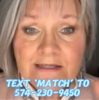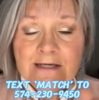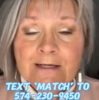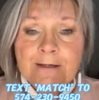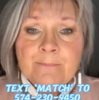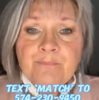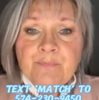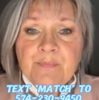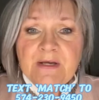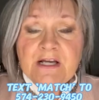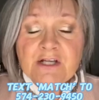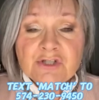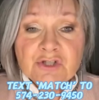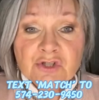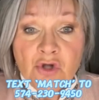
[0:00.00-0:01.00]
it.
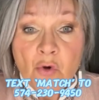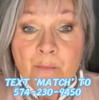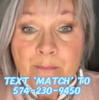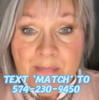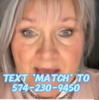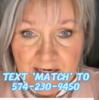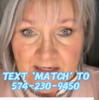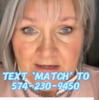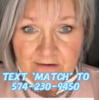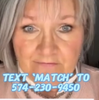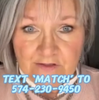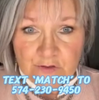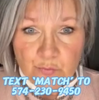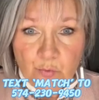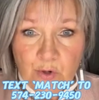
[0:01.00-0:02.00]
Because so many
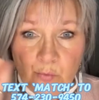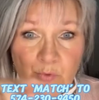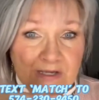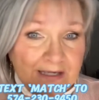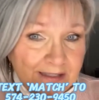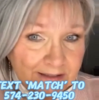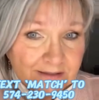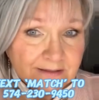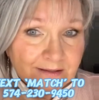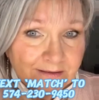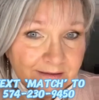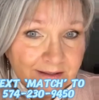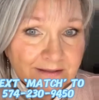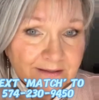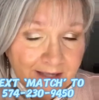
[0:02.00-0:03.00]
of us, when we get
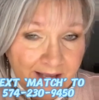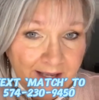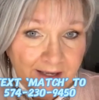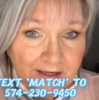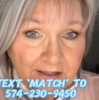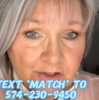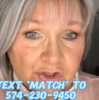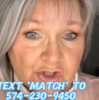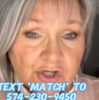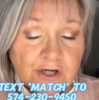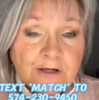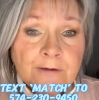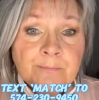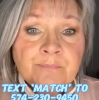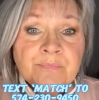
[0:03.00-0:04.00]
to this
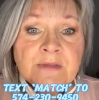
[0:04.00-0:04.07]
age,